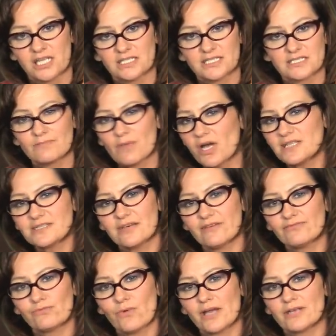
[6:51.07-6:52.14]
Does
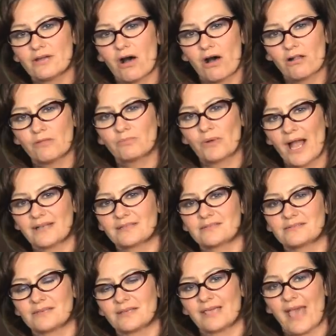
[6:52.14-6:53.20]
Monsef want all
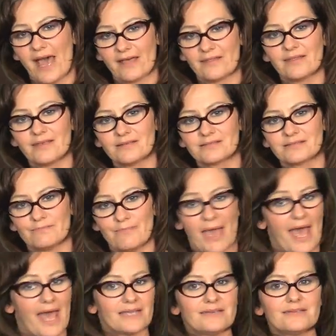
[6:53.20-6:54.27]
practicing Catholics
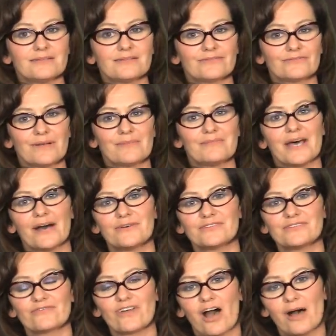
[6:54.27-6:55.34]
banned from the House
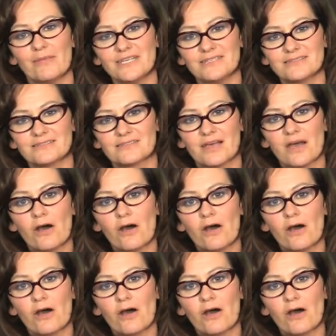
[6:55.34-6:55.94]
of Commons?